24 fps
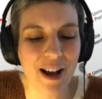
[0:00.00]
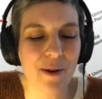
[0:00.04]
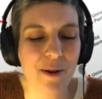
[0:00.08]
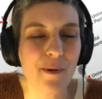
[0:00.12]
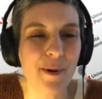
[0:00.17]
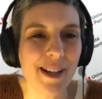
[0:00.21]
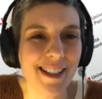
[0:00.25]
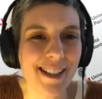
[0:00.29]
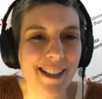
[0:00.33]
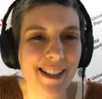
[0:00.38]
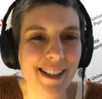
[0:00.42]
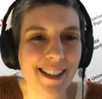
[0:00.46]

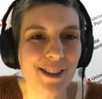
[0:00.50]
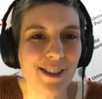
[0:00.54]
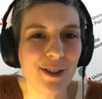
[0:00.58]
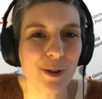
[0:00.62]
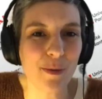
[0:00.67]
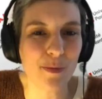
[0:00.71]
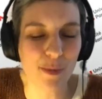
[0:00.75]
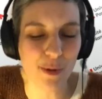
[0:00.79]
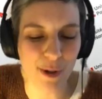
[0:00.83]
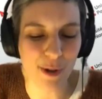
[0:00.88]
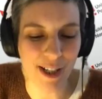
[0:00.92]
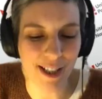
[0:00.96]
within the
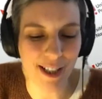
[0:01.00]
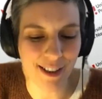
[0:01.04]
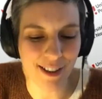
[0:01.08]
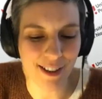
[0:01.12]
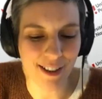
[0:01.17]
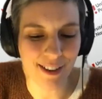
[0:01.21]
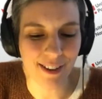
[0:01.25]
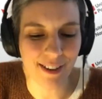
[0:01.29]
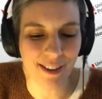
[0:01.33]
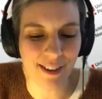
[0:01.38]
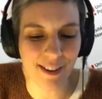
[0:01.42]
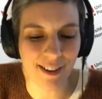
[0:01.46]

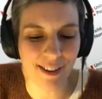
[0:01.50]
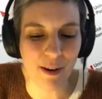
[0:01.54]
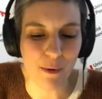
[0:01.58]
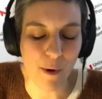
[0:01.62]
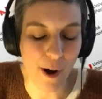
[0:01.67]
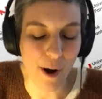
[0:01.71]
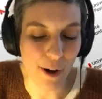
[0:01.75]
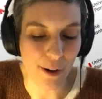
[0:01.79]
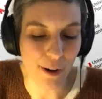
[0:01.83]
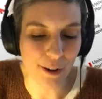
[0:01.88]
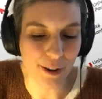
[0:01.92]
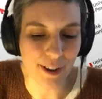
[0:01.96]
prison
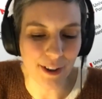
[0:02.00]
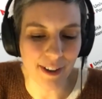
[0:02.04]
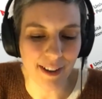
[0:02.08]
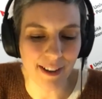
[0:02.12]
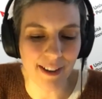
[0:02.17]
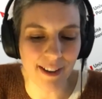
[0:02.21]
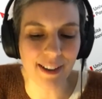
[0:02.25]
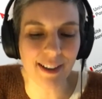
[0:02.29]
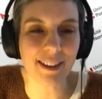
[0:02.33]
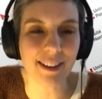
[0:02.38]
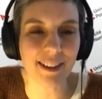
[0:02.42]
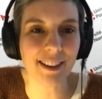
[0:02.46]
world
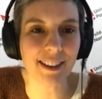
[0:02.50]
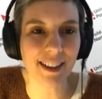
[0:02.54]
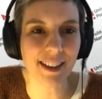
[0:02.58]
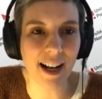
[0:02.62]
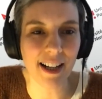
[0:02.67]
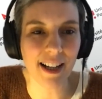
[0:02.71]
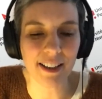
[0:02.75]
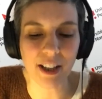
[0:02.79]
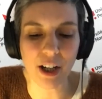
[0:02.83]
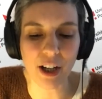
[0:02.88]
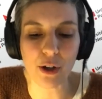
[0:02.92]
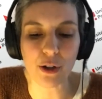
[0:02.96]

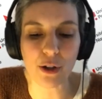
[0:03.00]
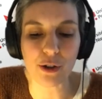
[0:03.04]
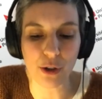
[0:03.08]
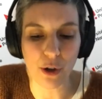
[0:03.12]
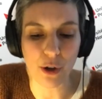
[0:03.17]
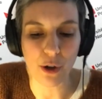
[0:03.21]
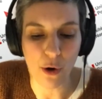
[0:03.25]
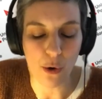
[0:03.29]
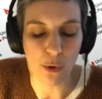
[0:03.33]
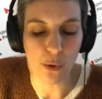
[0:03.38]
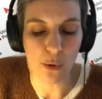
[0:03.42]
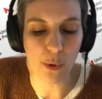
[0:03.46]
than as
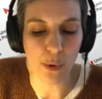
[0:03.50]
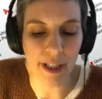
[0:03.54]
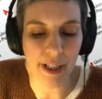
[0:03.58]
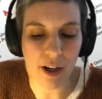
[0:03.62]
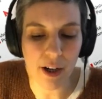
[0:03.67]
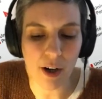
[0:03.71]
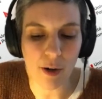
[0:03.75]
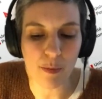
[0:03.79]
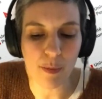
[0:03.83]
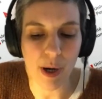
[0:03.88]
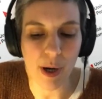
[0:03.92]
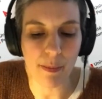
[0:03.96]
a
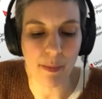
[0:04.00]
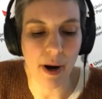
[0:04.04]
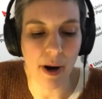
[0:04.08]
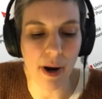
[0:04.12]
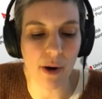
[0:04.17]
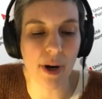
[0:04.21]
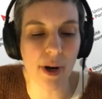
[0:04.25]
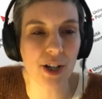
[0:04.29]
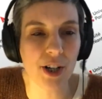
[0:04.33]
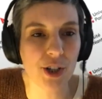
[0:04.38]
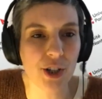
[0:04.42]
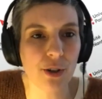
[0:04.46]
real
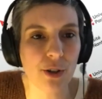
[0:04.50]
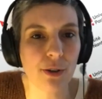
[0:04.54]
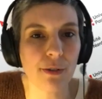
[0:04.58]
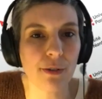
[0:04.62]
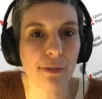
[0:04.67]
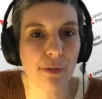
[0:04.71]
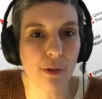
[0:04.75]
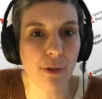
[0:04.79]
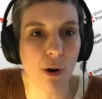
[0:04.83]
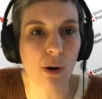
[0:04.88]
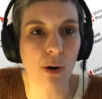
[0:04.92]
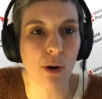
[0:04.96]
preparation
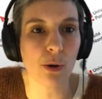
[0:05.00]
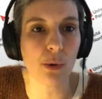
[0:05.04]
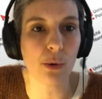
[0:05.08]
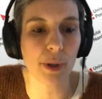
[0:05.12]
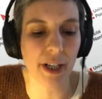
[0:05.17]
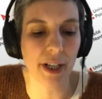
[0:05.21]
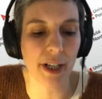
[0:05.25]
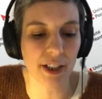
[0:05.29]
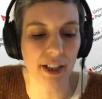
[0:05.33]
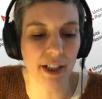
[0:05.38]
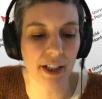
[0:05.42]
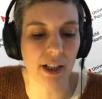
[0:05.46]
for
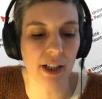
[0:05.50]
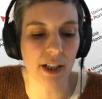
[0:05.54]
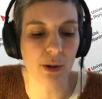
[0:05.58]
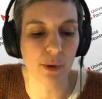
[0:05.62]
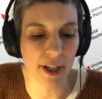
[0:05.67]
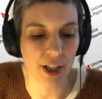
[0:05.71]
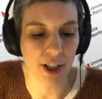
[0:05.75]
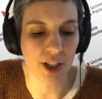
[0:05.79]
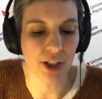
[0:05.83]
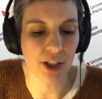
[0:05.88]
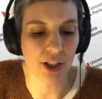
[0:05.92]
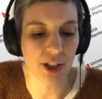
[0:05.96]

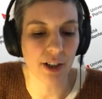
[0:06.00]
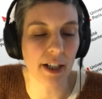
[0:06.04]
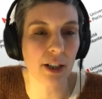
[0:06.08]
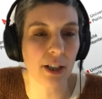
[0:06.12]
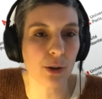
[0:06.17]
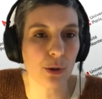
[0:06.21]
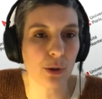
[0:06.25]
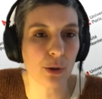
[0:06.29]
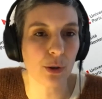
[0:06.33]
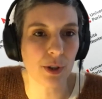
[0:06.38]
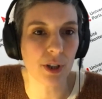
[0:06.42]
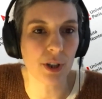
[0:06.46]
reintegration
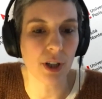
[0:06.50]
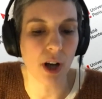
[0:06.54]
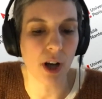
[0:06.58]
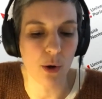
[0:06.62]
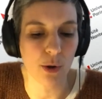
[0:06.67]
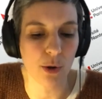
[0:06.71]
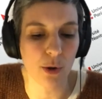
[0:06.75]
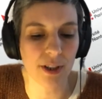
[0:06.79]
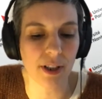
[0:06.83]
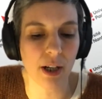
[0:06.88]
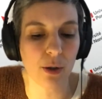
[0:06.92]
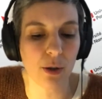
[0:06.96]
into the
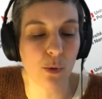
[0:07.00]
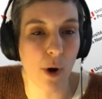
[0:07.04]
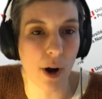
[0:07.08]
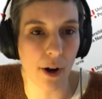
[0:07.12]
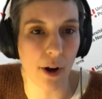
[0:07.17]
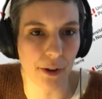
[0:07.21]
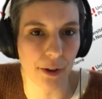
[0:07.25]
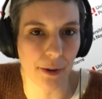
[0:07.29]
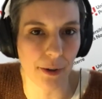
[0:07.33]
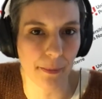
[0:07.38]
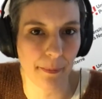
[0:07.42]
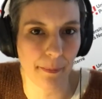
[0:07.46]
outside
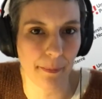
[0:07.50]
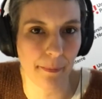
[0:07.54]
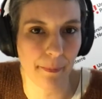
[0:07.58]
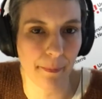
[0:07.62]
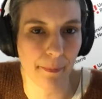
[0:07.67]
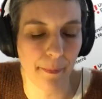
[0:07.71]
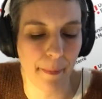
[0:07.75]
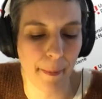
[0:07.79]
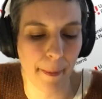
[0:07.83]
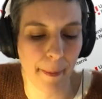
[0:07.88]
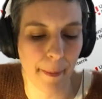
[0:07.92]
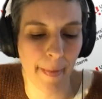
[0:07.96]
world.
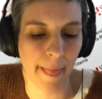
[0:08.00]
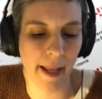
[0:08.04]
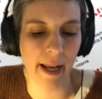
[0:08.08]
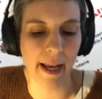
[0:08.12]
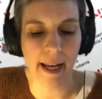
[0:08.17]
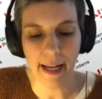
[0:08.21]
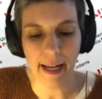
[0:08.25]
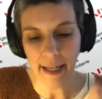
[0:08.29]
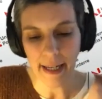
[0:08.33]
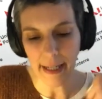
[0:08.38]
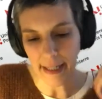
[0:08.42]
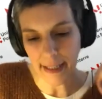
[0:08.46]

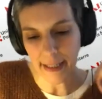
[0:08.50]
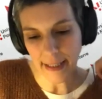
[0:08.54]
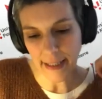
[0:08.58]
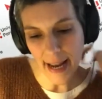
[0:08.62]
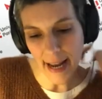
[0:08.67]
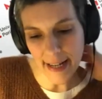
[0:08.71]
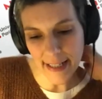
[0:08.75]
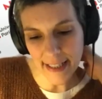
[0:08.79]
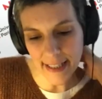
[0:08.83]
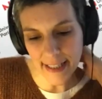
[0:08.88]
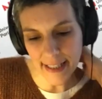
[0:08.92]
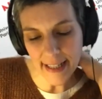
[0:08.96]
In
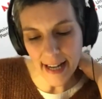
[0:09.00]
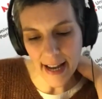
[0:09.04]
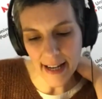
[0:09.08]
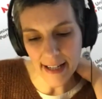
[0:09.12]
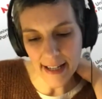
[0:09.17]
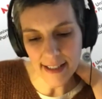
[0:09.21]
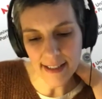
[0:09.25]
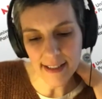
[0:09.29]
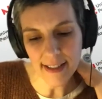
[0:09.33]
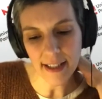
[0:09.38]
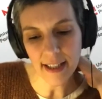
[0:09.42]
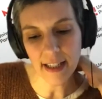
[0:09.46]
any
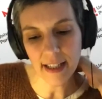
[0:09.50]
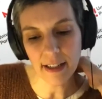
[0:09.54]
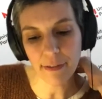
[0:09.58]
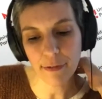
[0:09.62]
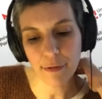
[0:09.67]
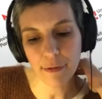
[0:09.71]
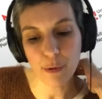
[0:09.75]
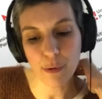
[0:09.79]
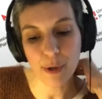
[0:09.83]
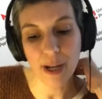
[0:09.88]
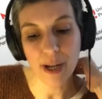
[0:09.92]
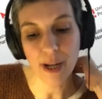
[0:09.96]
case, if
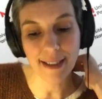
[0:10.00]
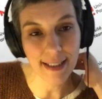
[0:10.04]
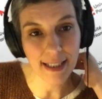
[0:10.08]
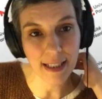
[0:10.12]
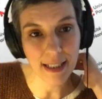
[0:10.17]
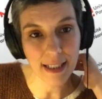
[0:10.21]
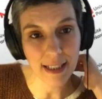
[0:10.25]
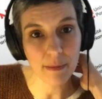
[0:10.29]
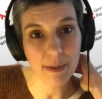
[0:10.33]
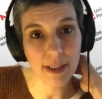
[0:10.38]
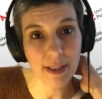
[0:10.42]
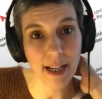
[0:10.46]
we
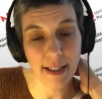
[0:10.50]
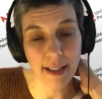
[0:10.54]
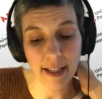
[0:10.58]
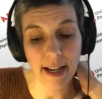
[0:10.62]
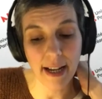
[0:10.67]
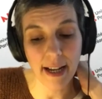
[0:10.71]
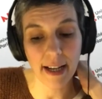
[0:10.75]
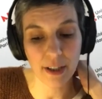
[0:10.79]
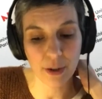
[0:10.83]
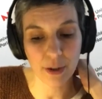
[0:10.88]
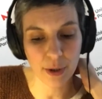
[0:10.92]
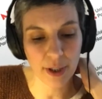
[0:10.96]
esteem that
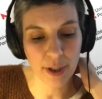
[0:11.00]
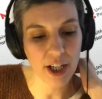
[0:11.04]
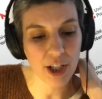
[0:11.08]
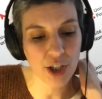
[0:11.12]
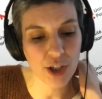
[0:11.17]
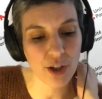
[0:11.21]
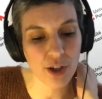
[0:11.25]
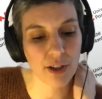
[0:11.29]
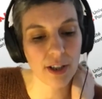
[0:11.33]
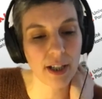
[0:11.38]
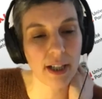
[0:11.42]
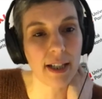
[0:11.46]

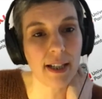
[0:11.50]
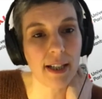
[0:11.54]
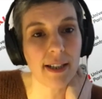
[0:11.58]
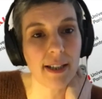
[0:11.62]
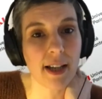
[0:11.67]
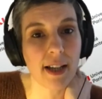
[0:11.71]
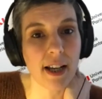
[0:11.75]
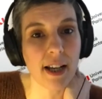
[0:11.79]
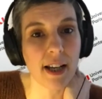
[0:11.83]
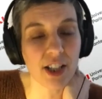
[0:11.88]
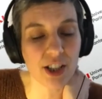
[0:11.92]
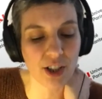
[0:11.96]
education is
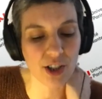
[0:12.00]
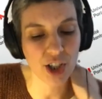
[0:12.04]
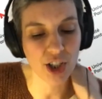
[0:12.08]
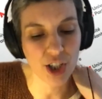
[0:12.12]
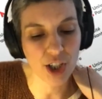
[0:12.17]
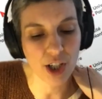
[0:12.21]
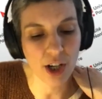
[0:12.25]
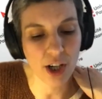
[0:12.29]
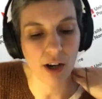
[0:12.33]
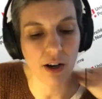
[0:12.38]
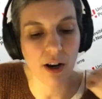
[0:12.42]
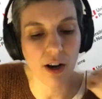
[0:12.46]

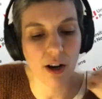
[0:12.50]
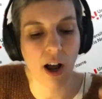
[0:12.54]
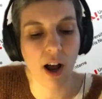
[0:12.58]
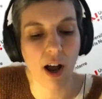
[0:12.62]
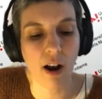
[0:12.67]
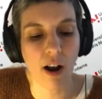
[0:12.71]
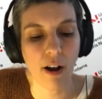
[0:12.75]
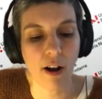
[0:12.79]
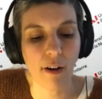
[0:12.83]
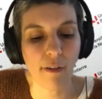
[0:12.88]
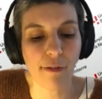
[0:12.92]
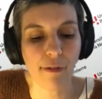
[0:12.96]
essential
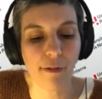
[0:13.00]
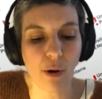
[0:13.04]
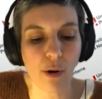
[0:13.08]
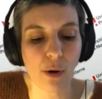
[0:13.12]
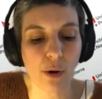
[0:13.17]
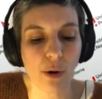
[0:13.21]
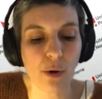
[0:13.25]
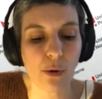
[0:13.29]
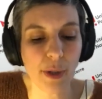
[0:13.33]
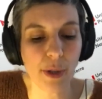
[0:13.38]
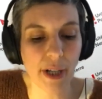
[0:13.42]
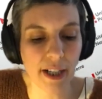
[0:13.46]
for
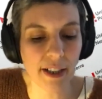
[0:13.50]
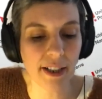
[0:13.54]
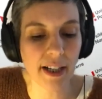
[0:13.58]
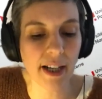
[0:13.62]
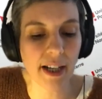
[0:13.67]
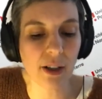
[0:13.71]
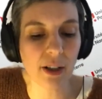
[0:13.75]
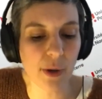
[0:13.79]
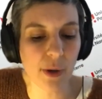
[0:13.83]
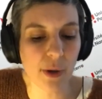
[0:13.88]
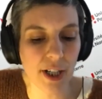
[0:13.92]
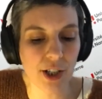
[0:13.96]

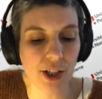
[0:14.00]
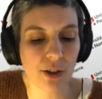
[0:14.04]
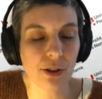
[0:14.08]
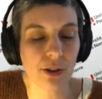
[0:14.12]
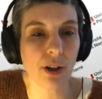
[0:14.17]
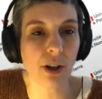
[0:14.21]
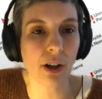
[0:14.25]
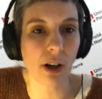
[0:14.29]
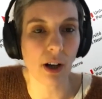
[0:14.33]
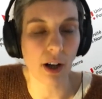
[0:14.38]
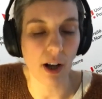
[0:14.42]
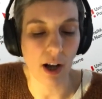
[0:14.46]

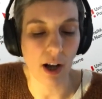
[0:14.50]
reintegration